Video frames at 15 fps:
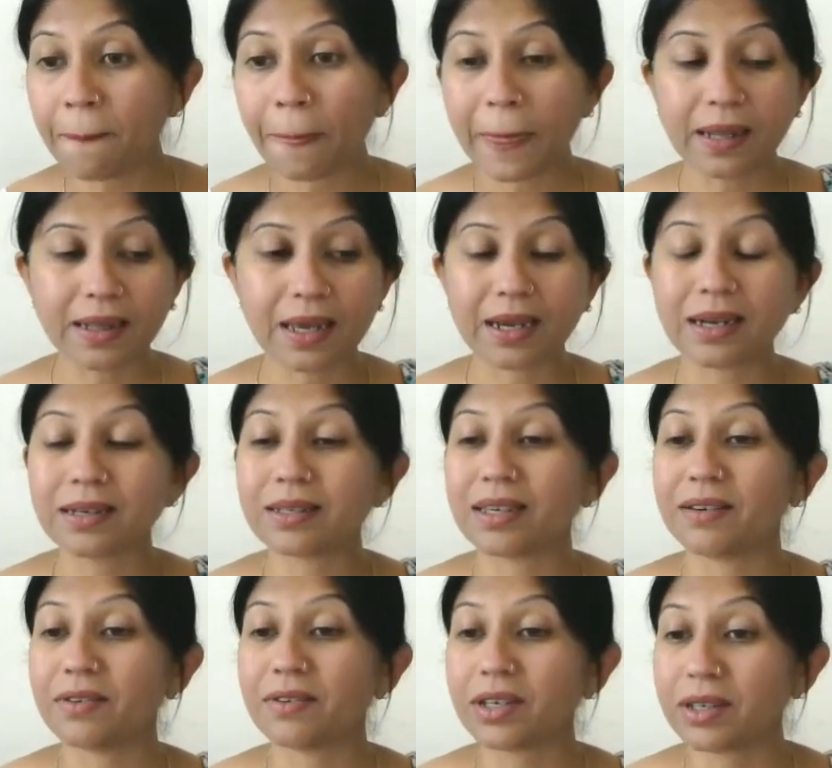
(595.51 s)
and they can
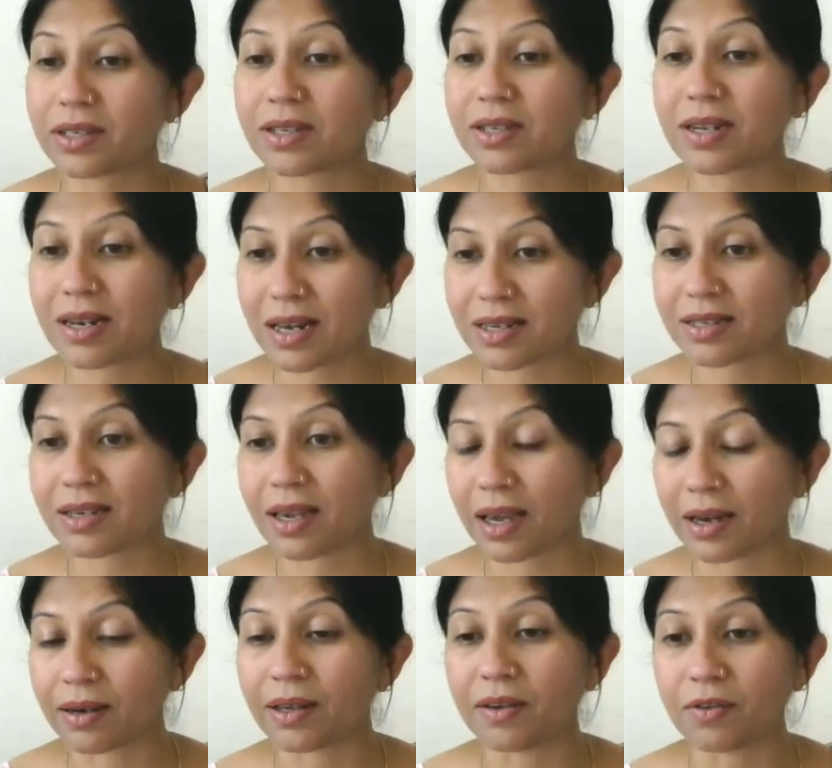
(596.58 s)
even crystallize again,
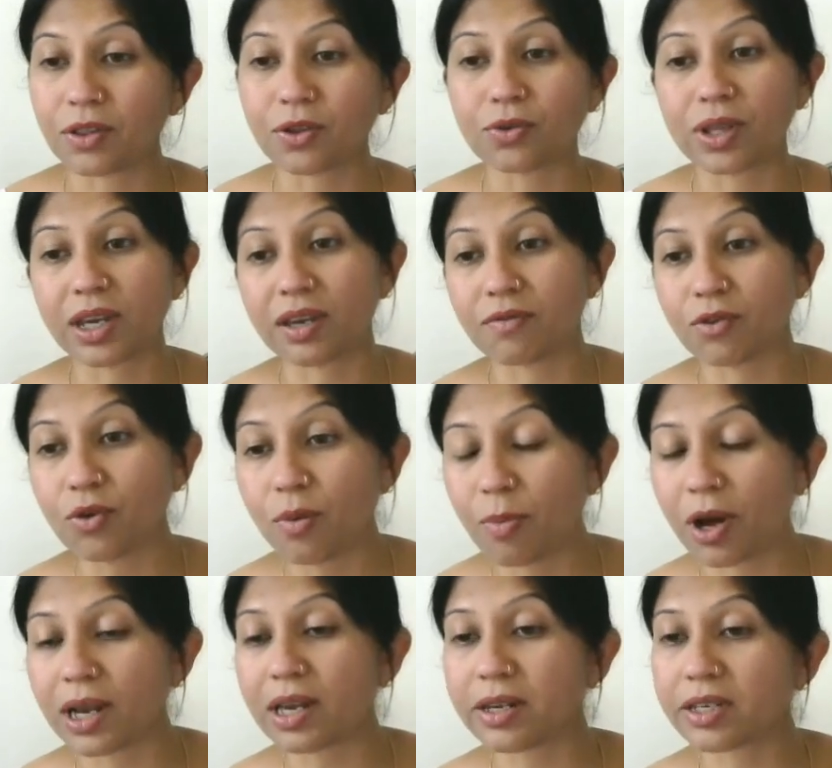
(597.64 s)
even though they give you a
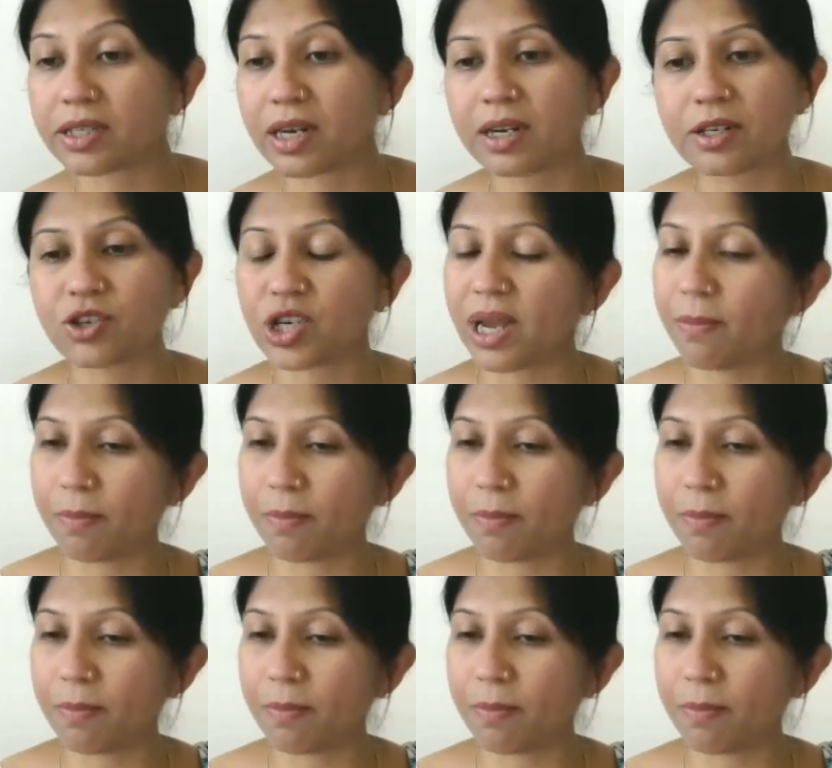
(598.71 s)
polycrystalline shape,